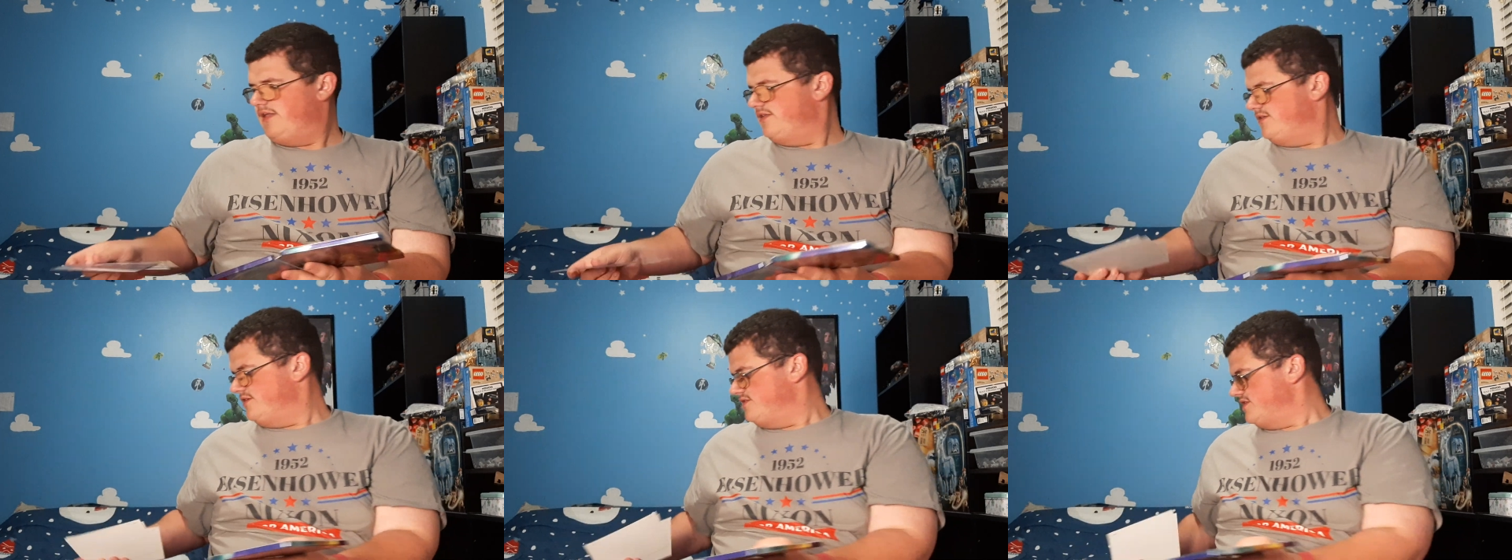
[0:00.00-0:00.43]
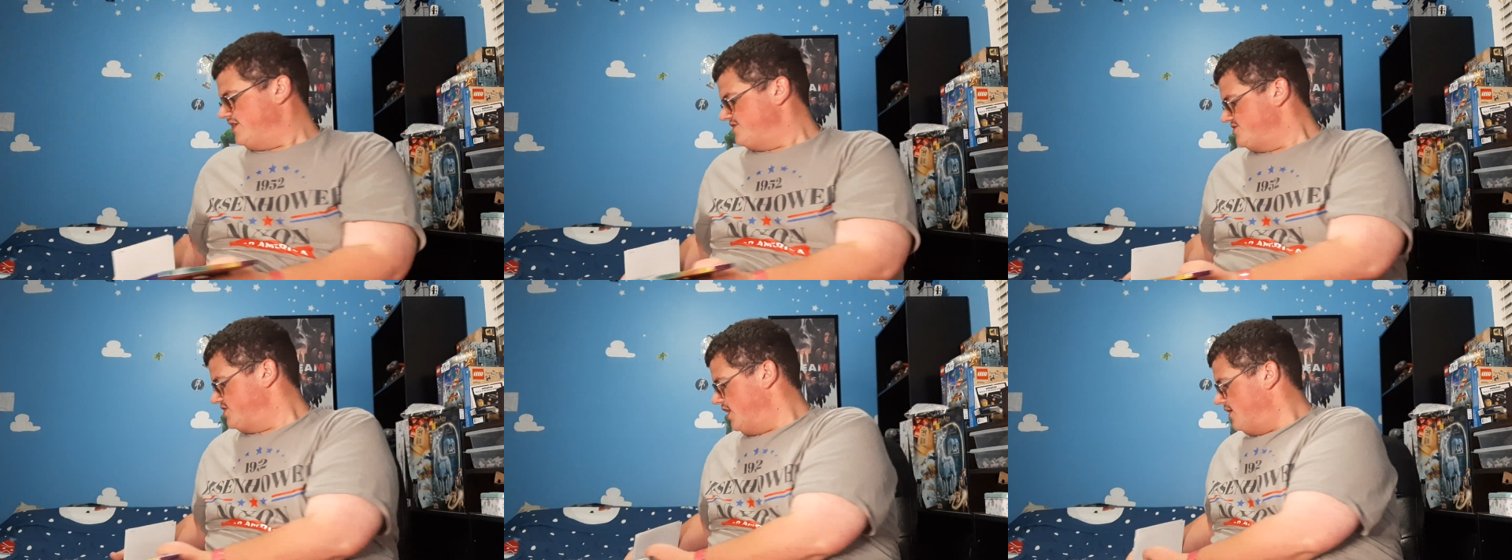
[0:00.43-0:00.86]
it
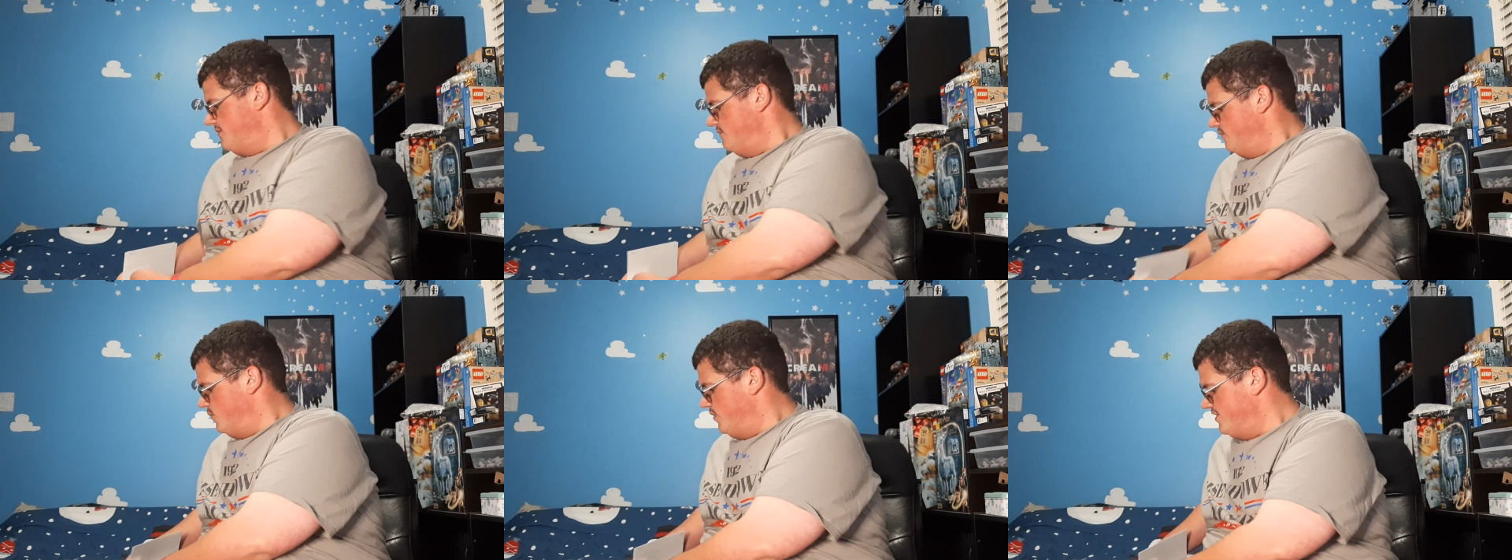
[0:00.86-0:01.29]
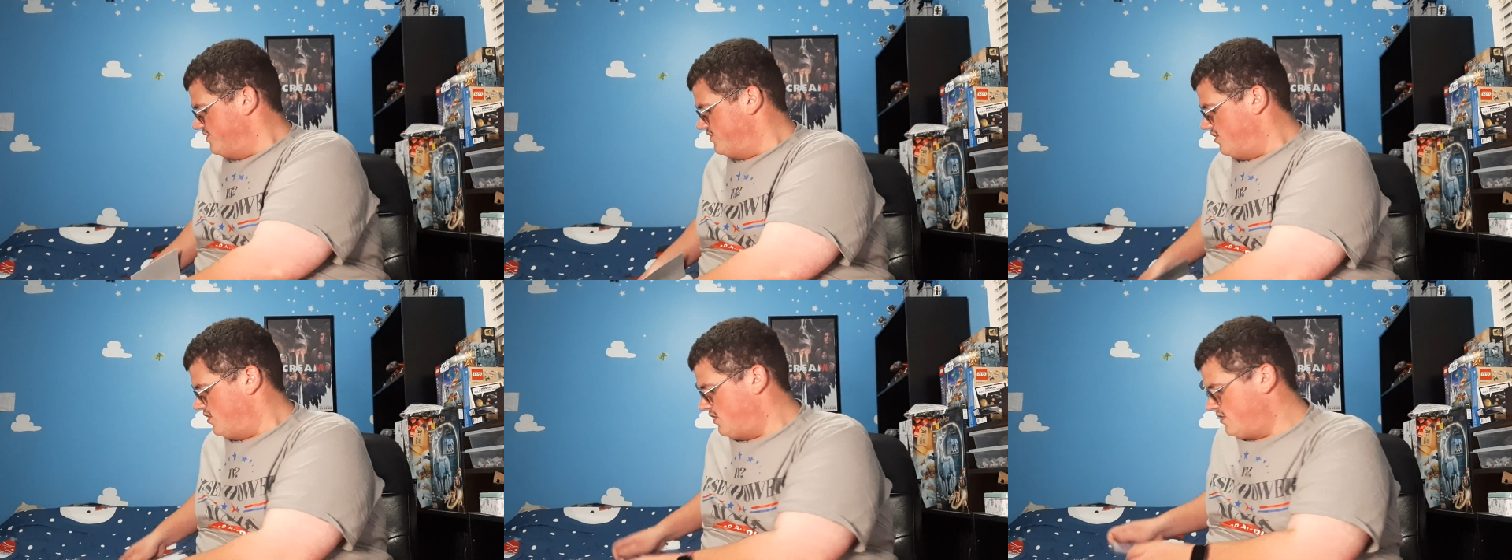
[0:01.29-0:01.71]
does come with
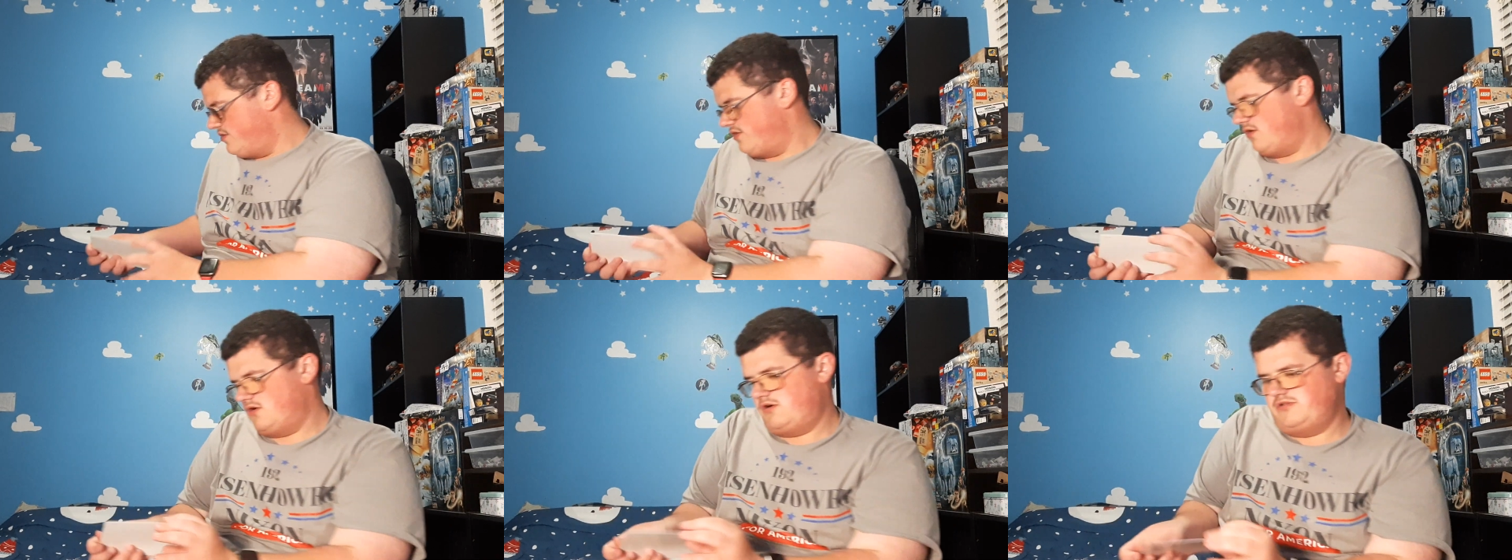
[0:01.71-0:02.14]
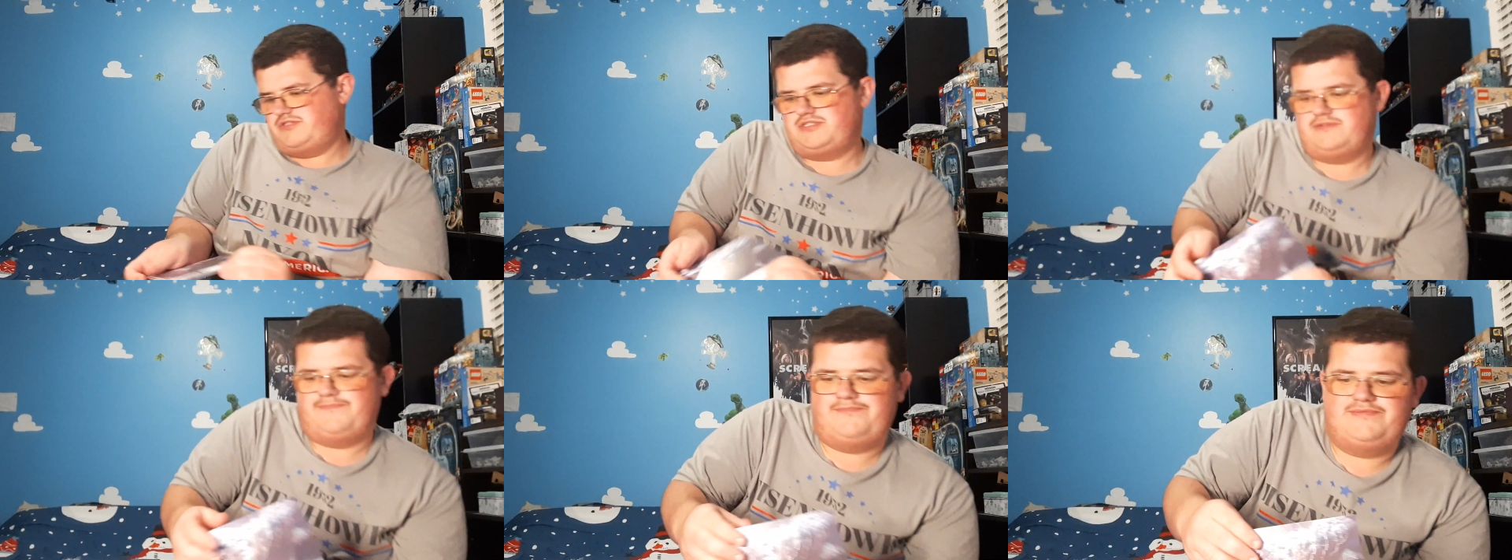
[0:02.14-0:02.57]
art cards.